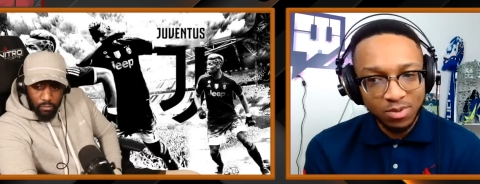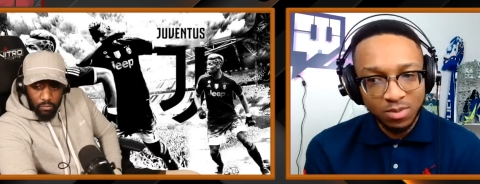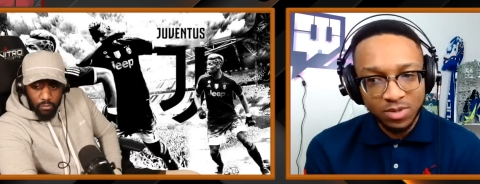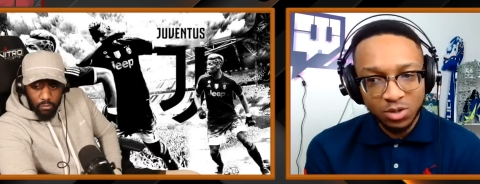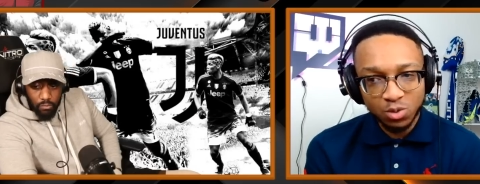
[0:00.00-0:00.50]

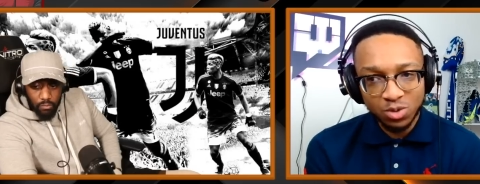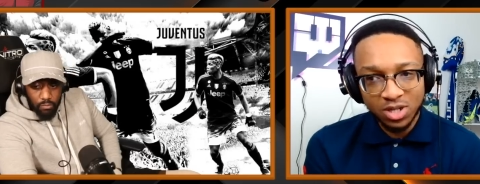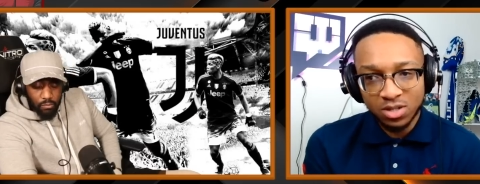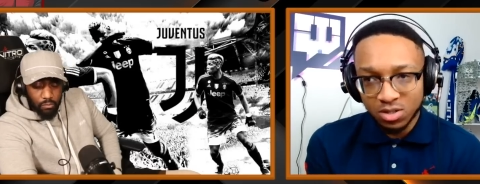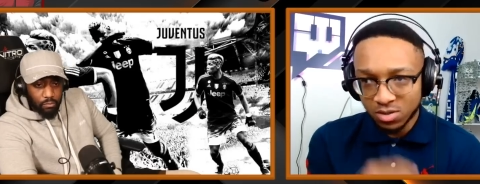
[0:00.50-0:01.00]
Speaker 1: up now towards
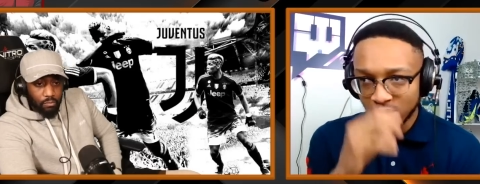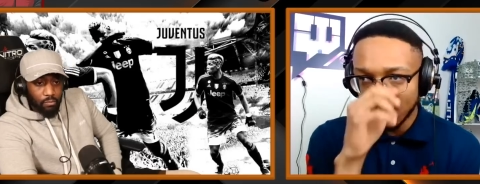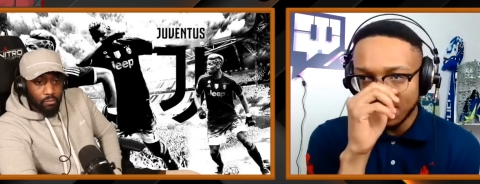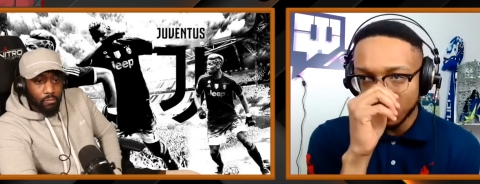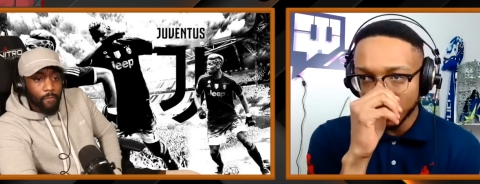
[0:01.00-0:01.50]
the
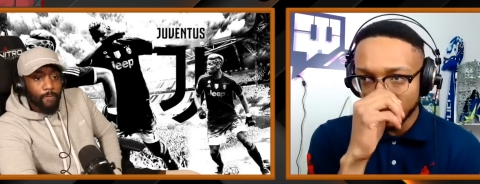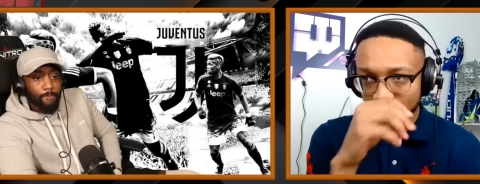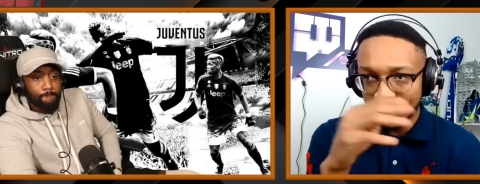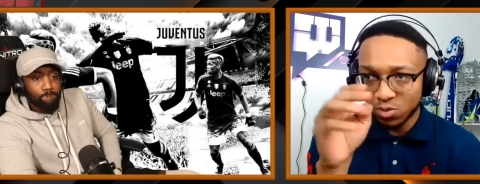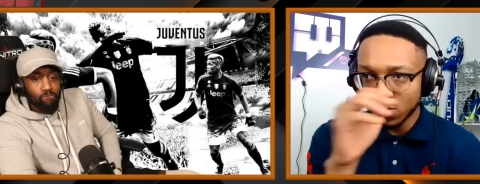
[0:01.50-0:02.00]

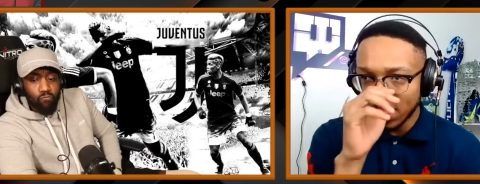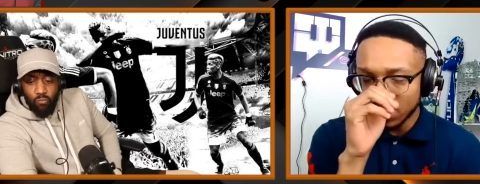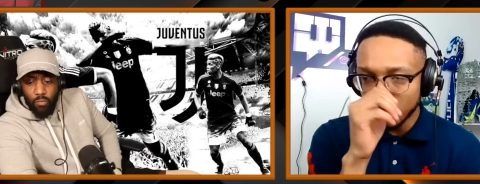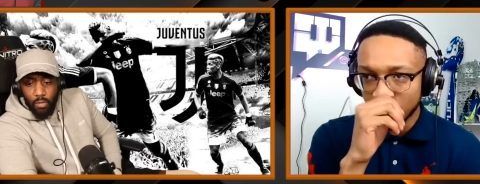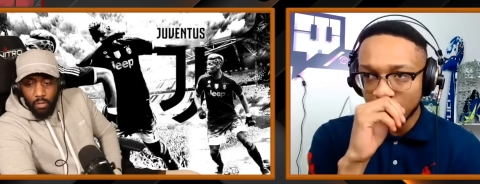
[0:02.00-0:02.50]
middle and
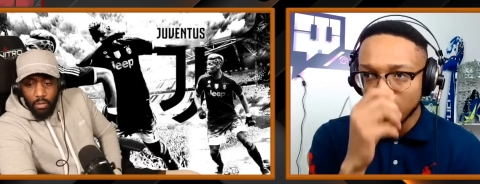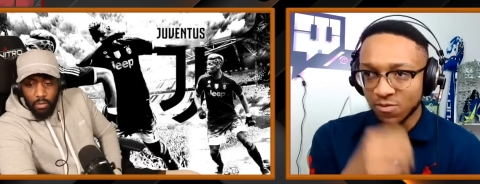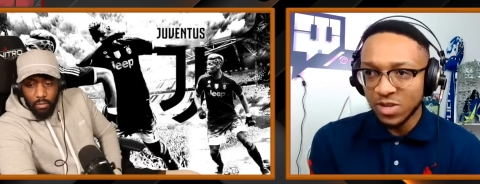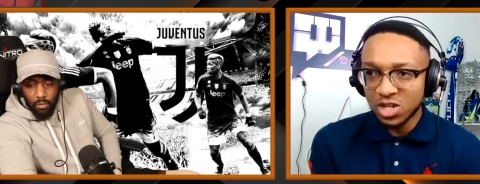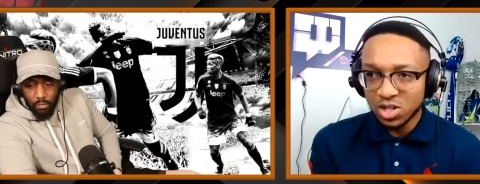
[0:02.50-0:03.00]
end of the season. I
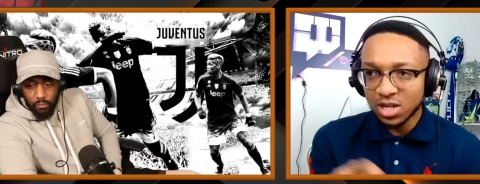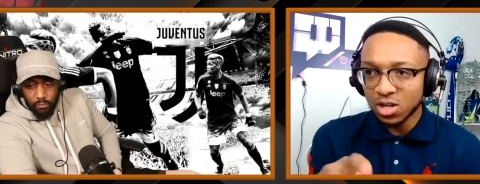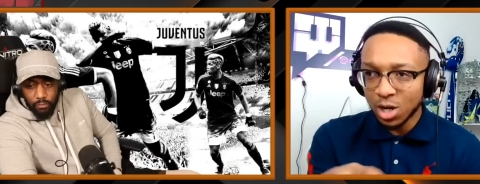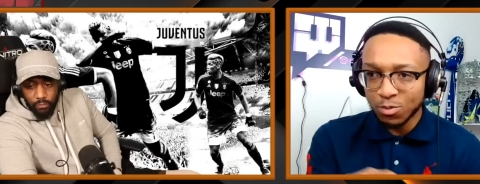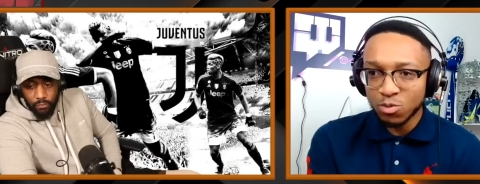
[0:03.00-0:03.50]
think he just had
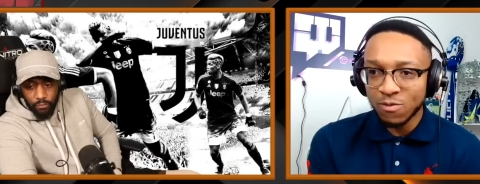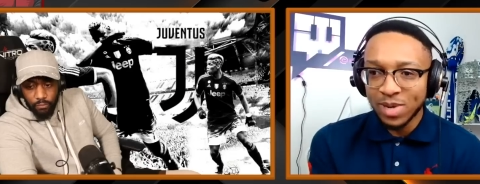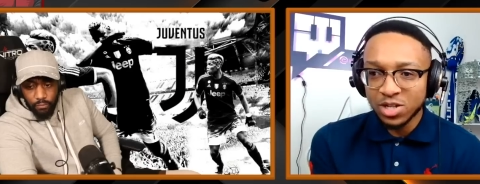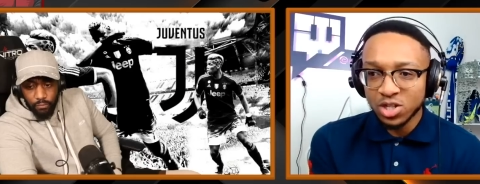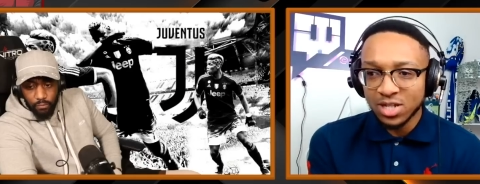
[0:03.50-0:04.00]
a couple rough
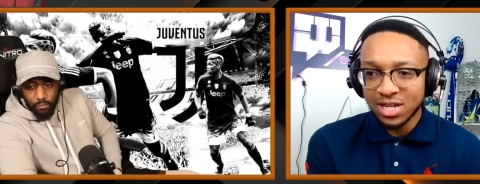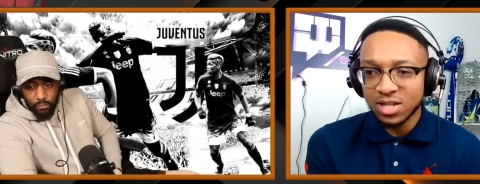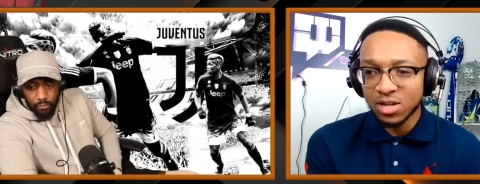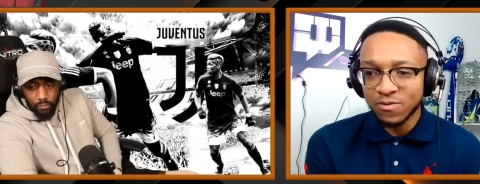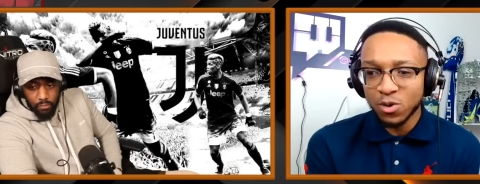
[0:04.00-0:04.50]
patches. He has
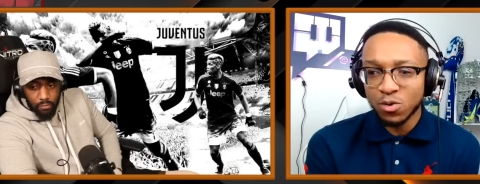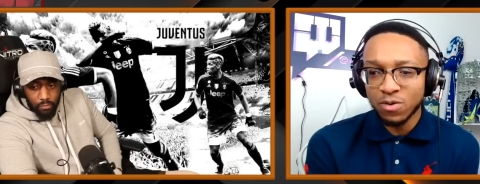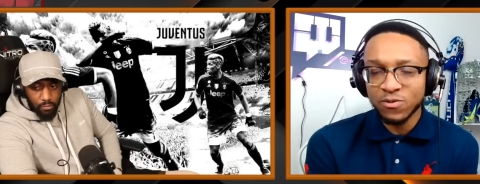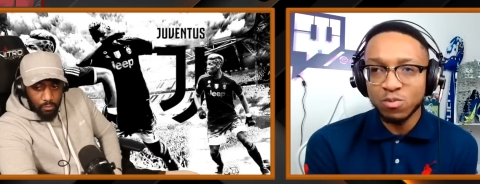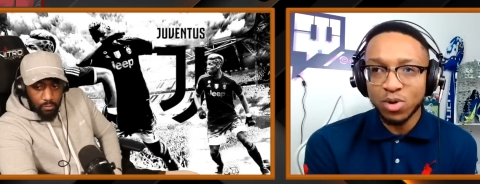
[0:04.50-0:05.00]
had a
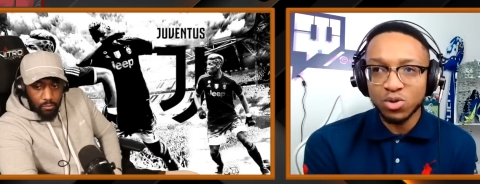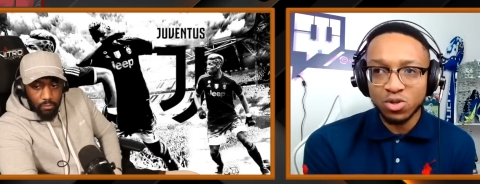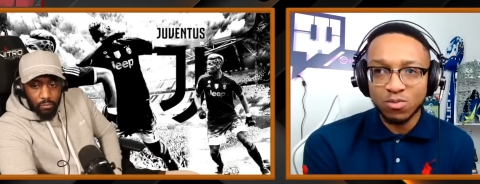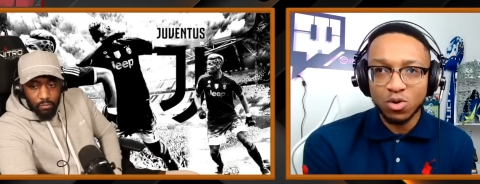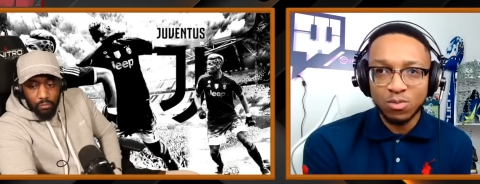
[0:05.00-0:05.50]
few
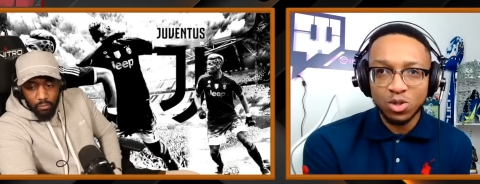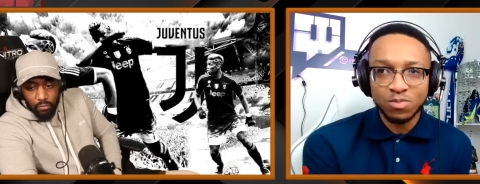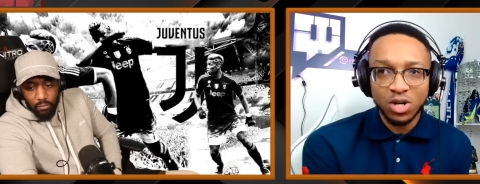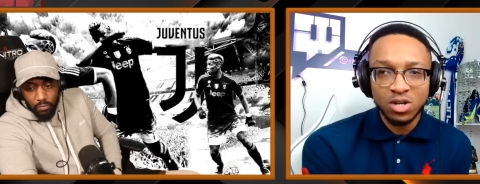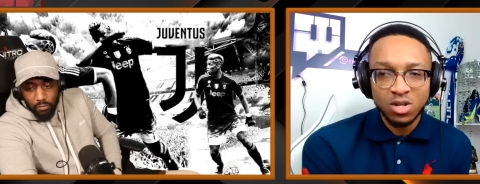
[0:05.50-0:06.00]
bozo moments,
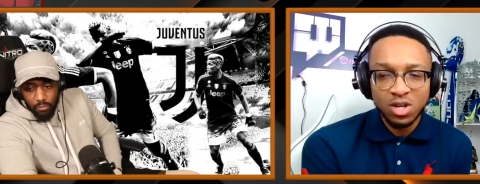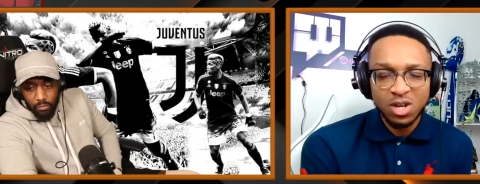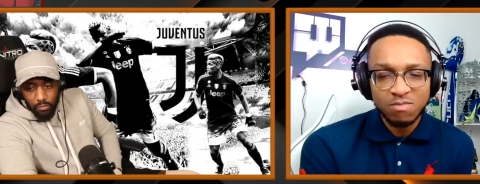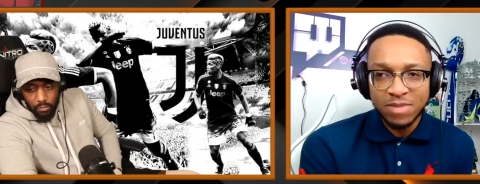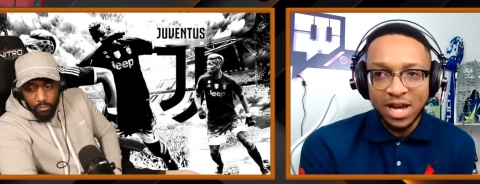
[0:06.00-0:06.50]
but
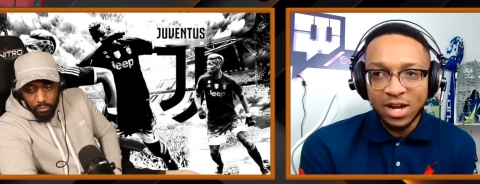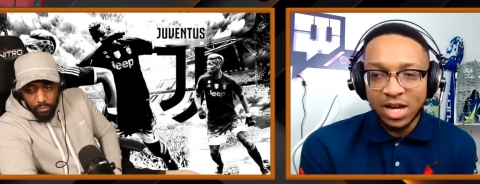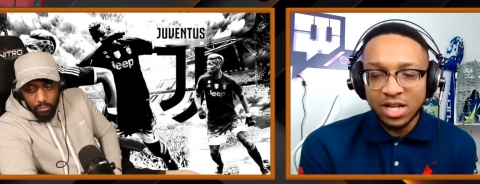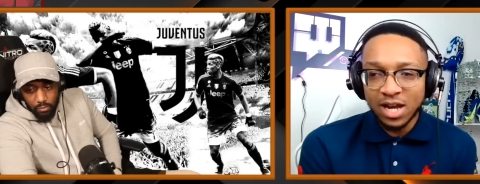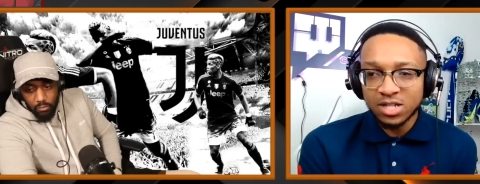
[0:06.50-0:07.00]
nah,
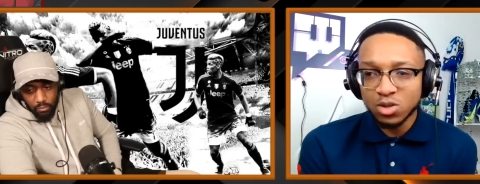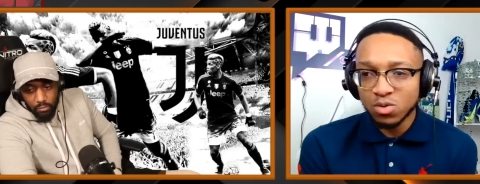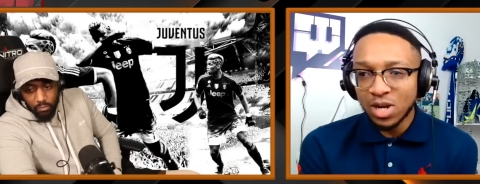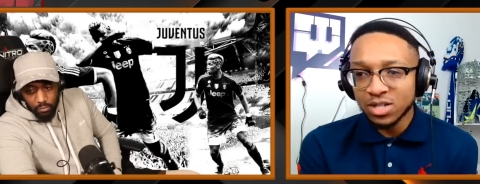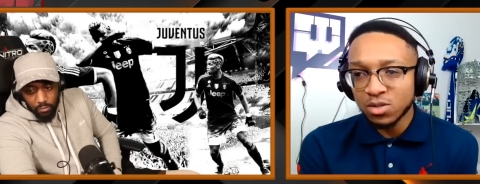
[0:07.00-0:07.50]
I
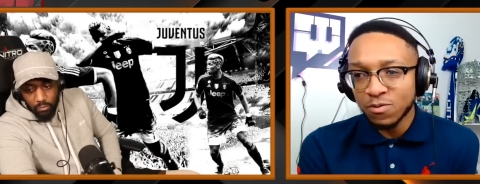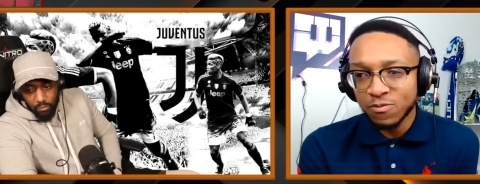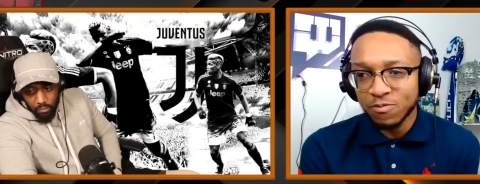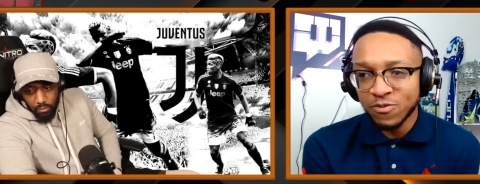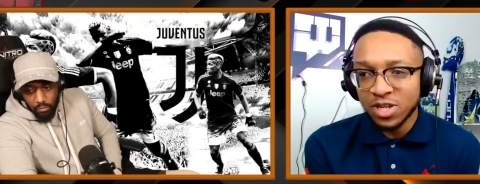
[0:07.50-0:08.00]
still
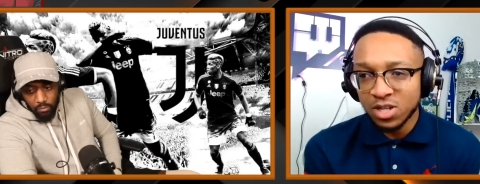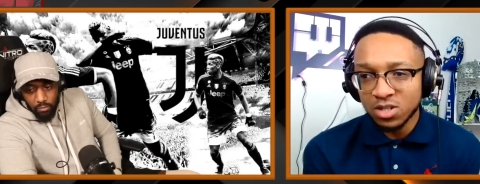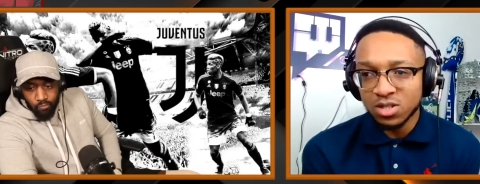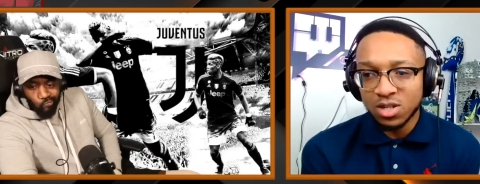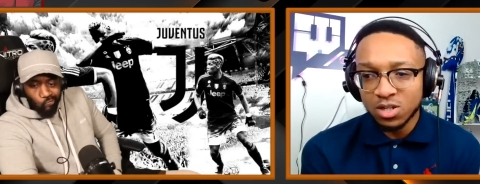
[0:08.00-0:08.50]
think
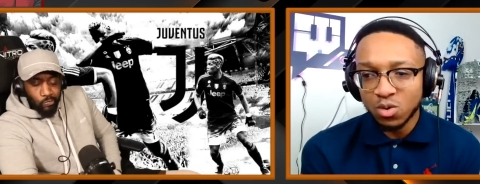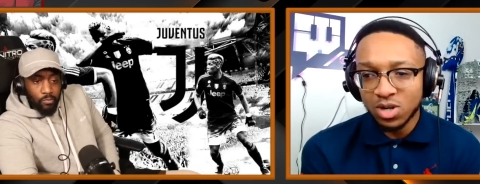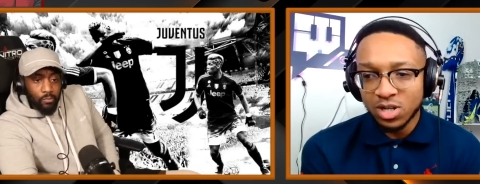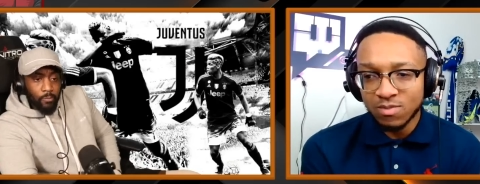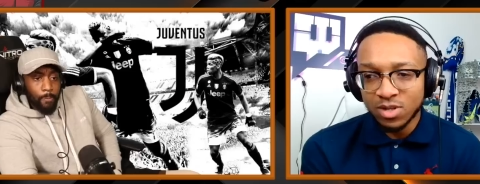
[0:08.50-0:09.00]
he's
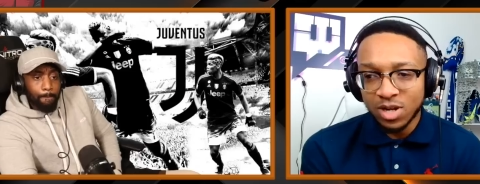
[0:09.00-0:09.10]
quality, man.